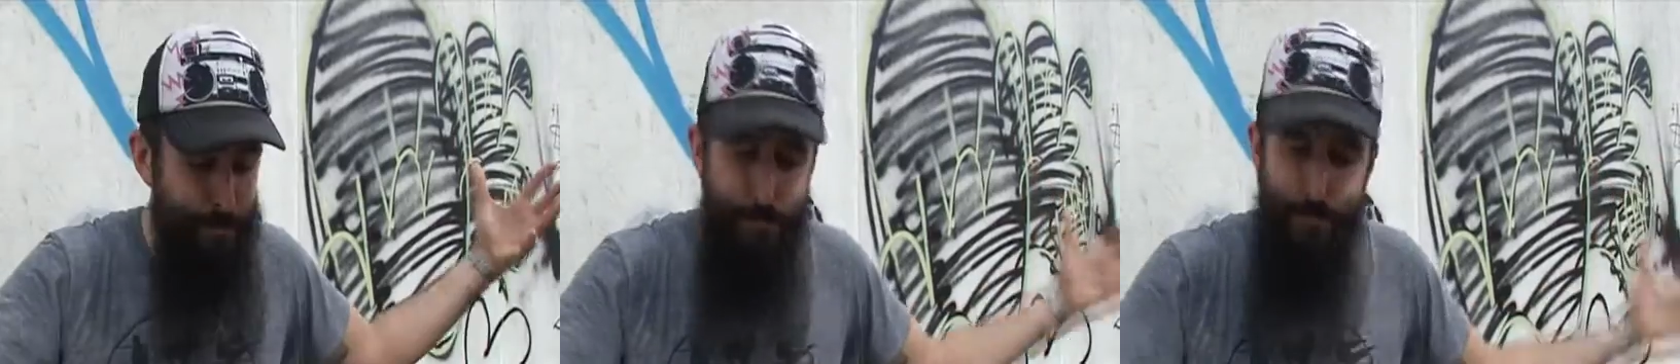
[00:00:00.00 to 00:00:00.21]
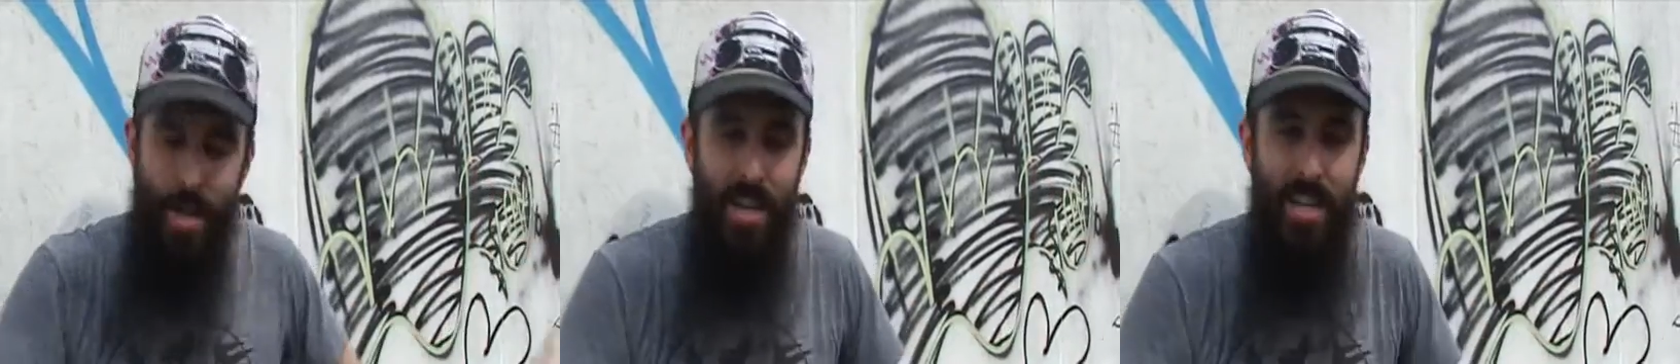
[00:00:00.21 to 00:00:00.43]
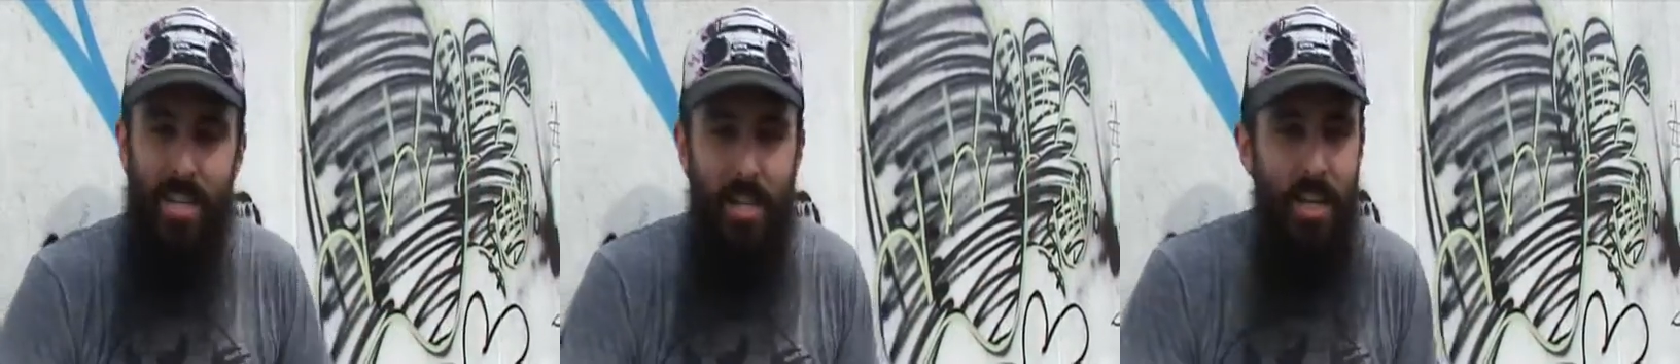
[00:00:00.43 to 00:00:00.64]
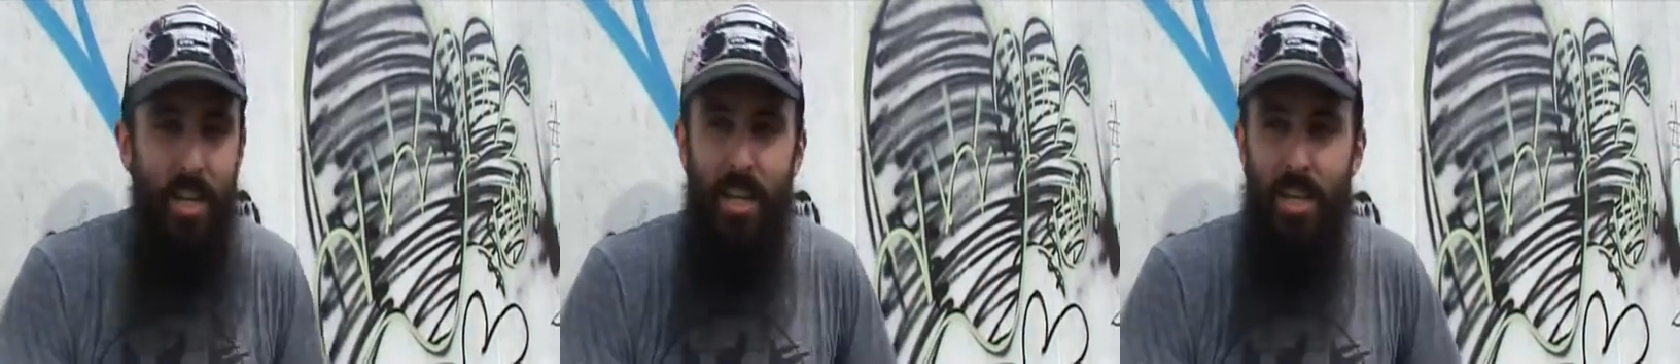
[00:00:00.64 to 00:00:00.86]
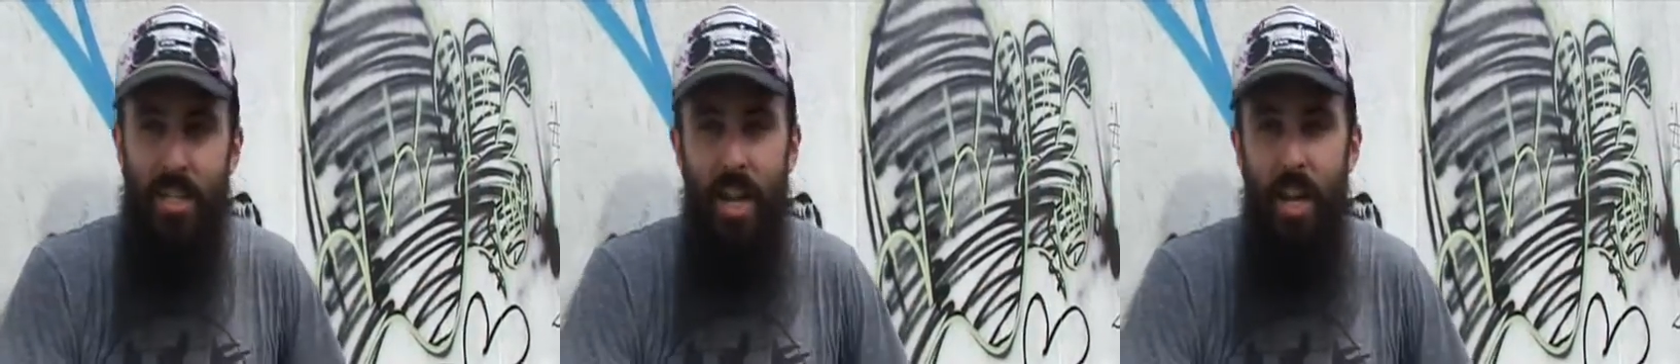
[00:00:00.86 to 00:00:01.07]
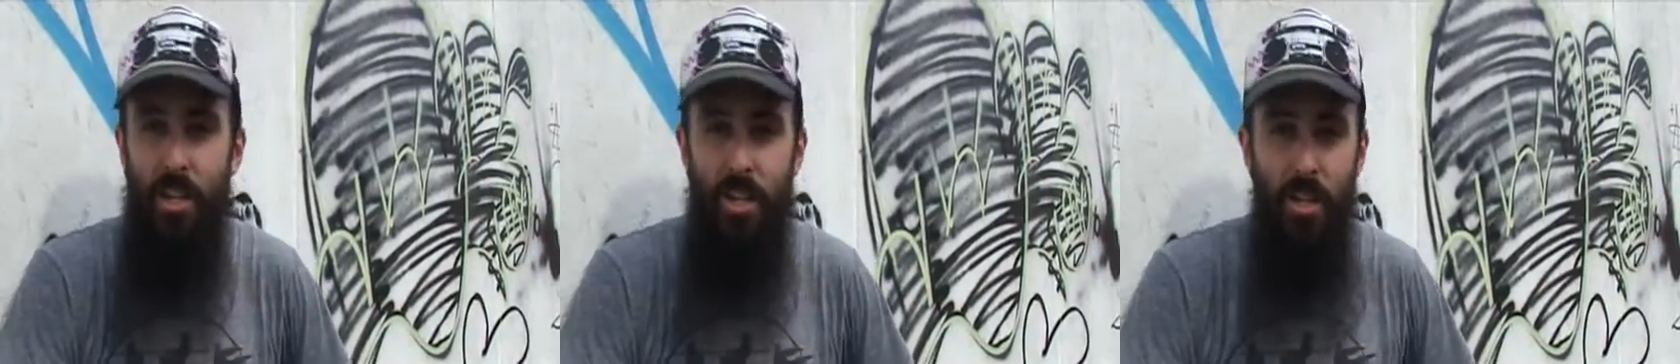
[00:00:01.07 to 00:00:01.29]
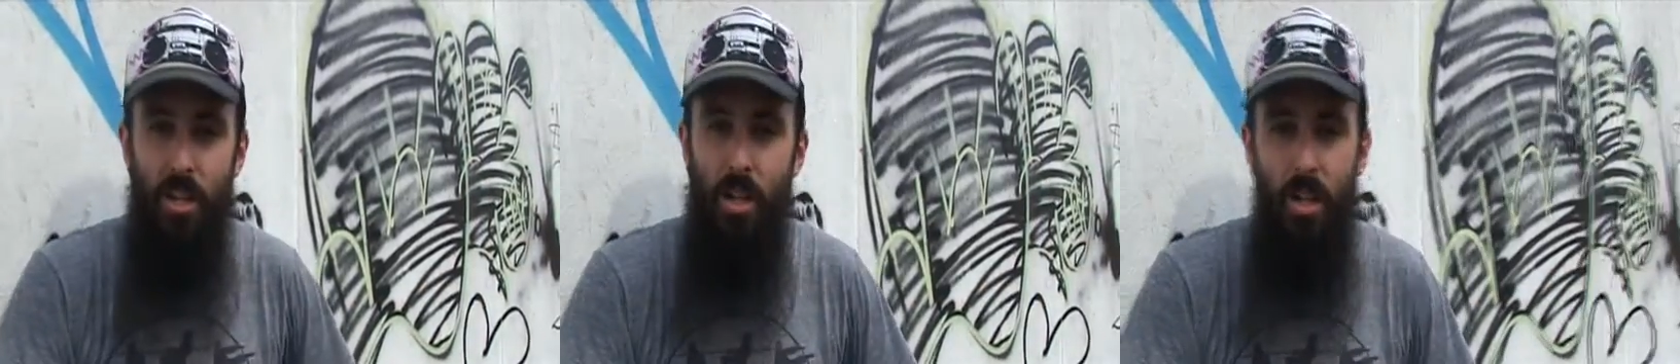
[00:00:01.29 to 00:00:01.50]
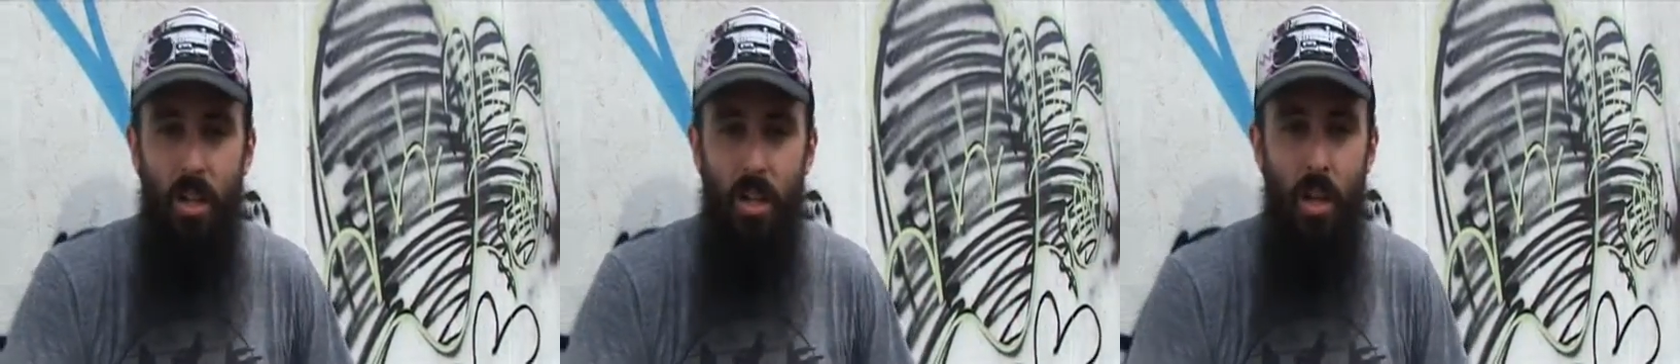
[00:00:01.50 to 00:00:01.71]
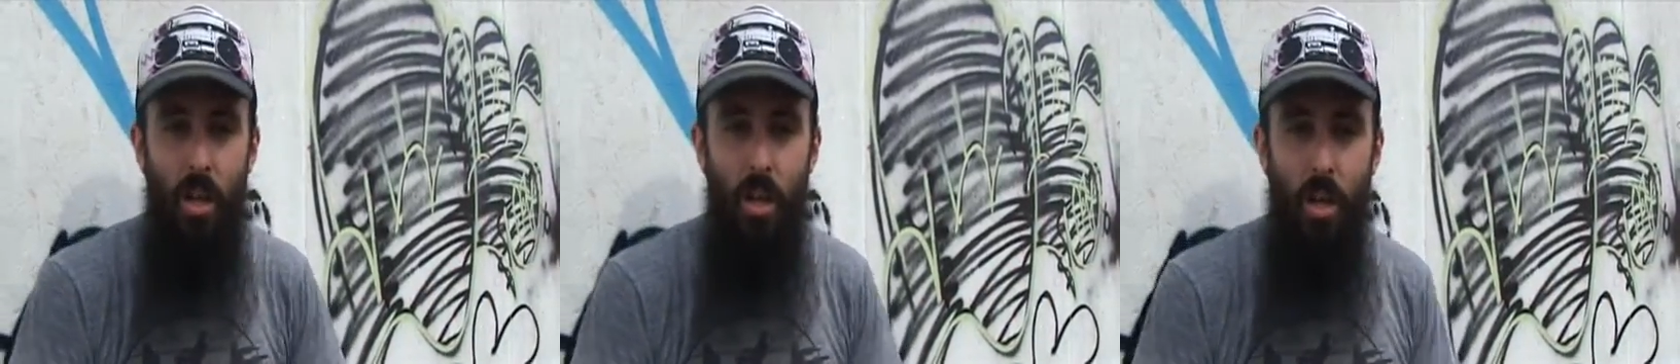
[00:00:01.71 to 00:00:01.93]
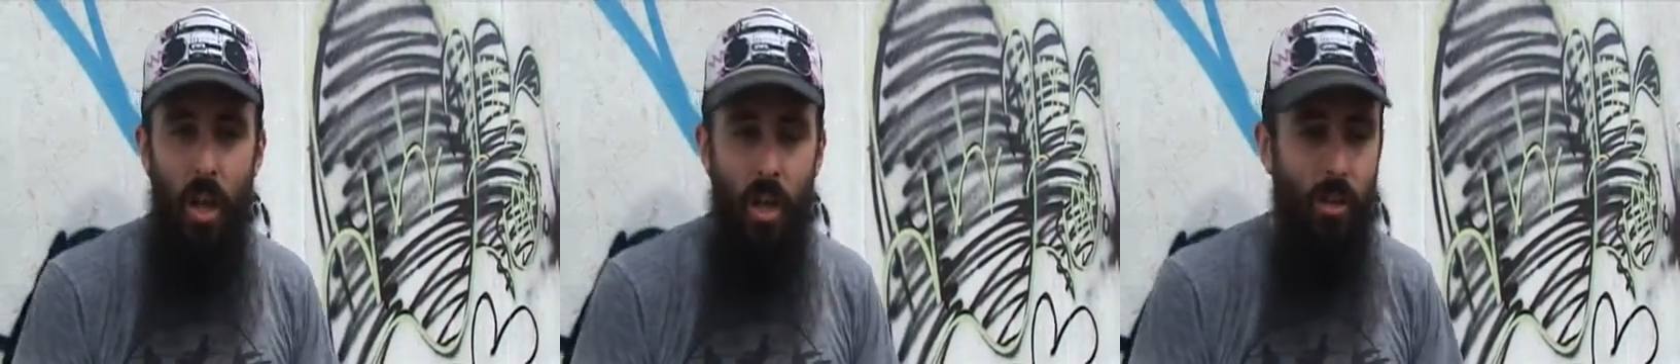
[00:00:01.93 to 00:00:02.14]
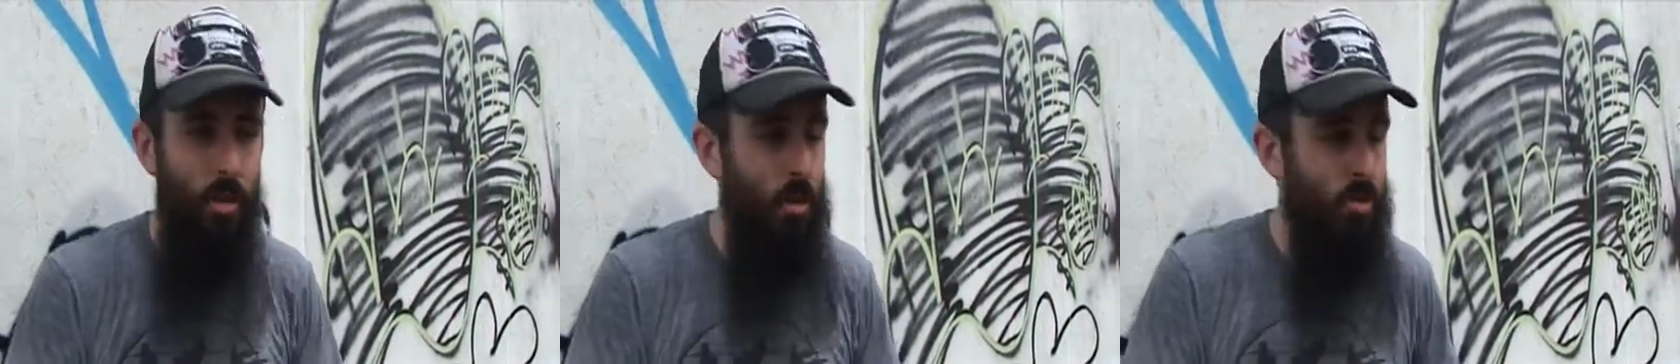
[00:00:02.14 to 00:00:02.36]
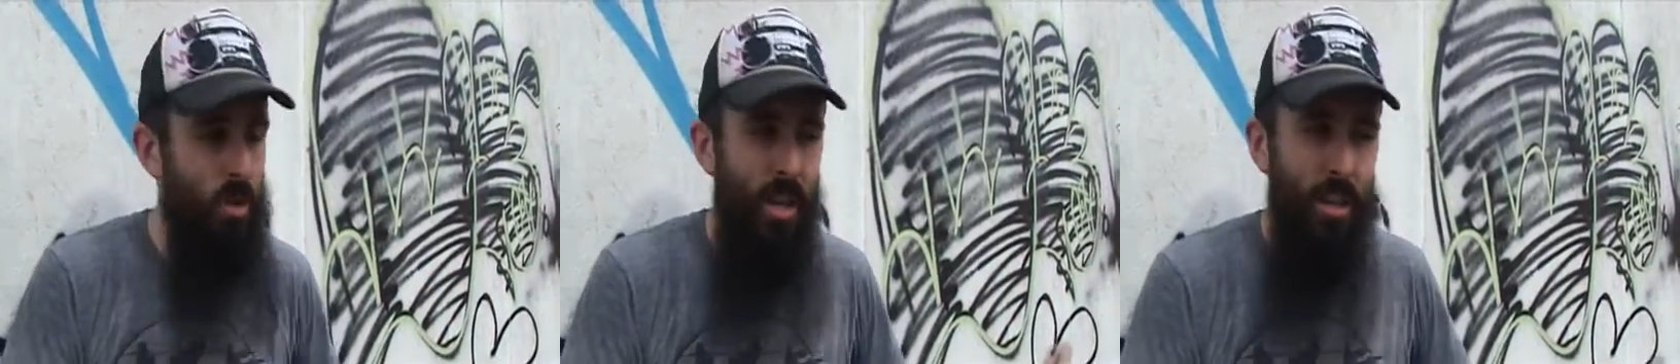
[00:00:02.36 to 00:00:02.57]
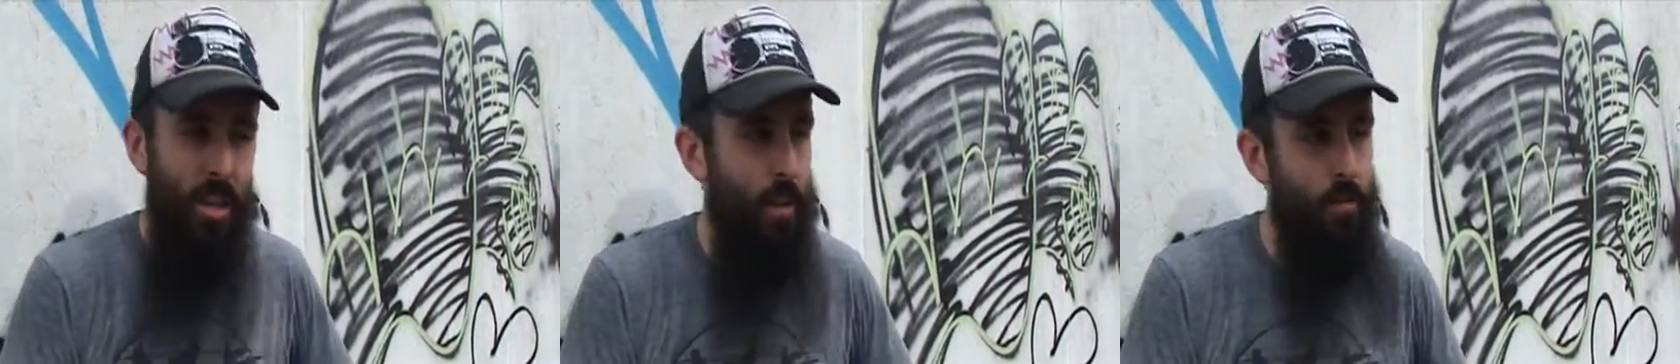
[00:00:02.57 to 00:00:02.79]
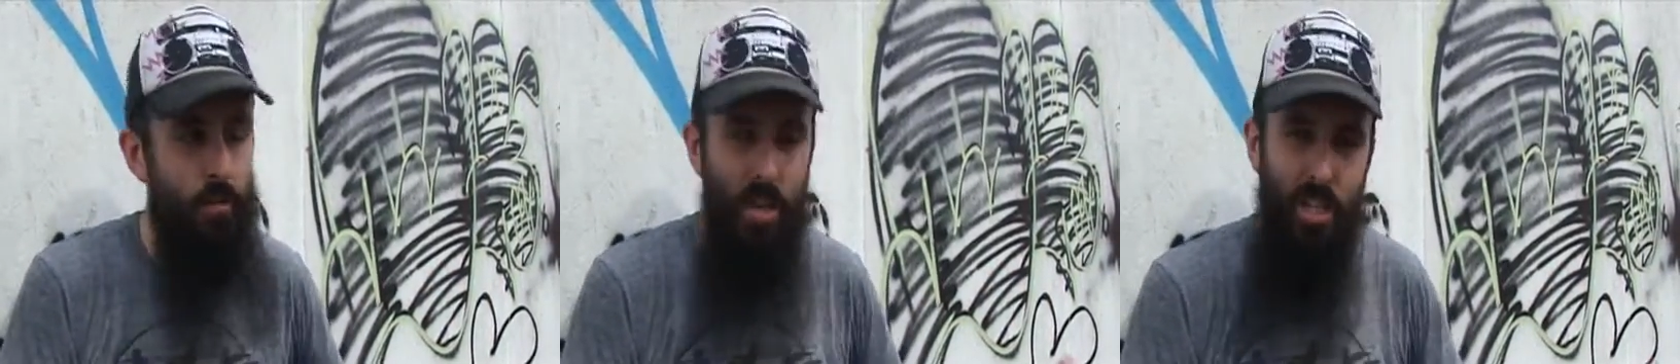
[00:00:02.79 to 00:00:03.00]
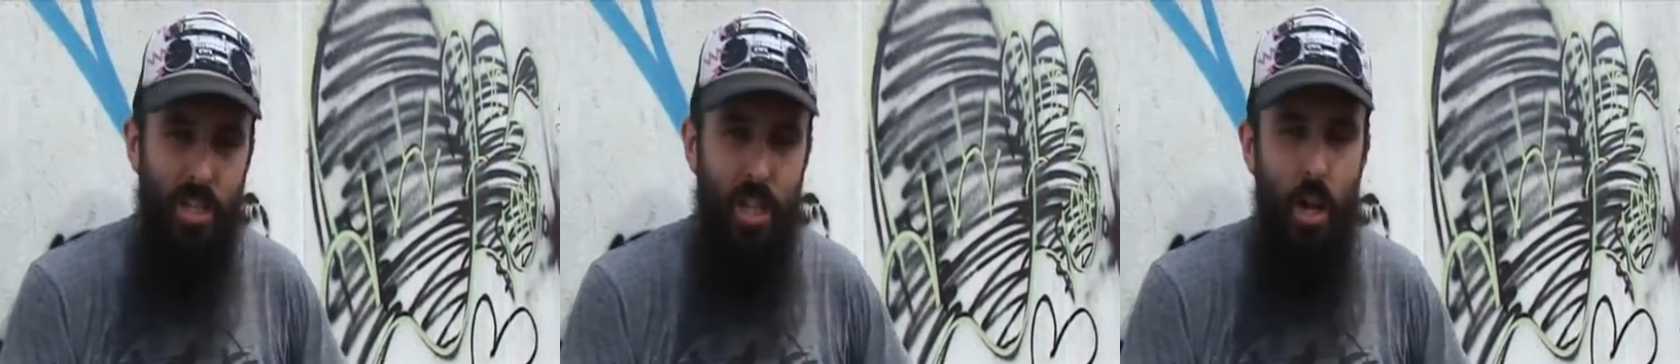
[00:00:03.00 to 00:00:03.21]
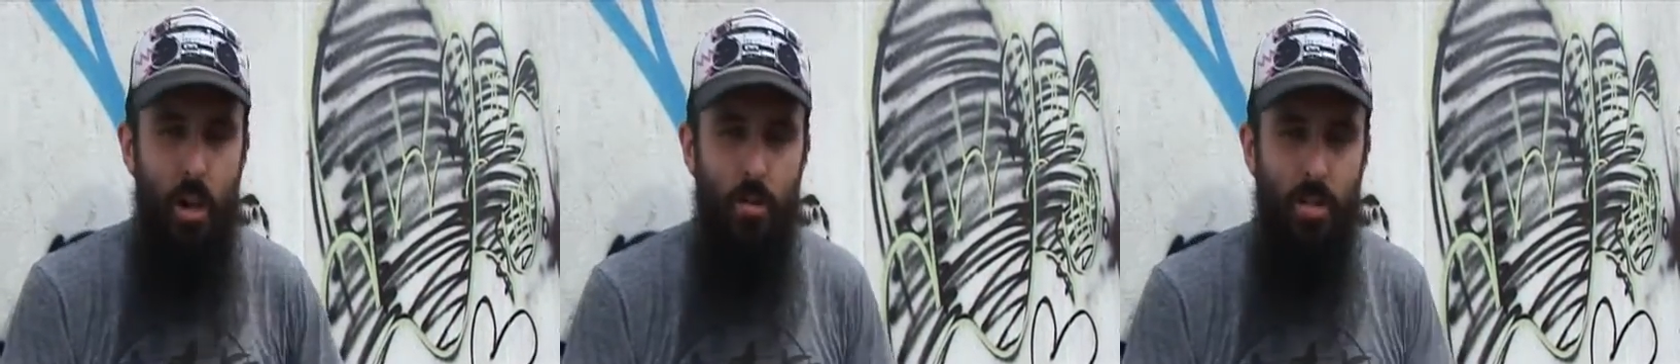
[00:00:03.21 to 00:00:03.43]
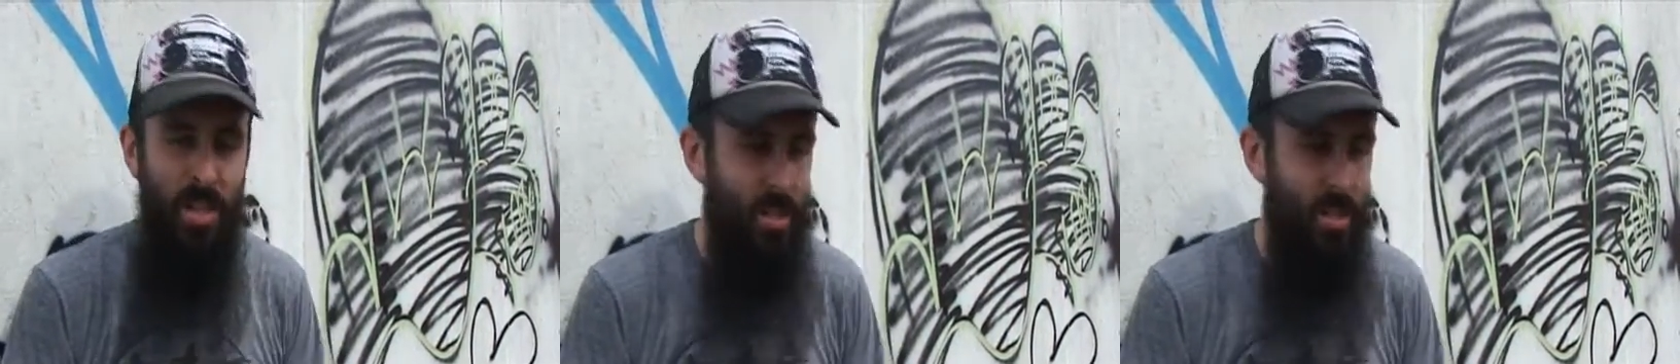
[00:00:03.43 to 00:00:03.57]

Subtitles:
amazingly intelligent, and it's got great delivery and styles.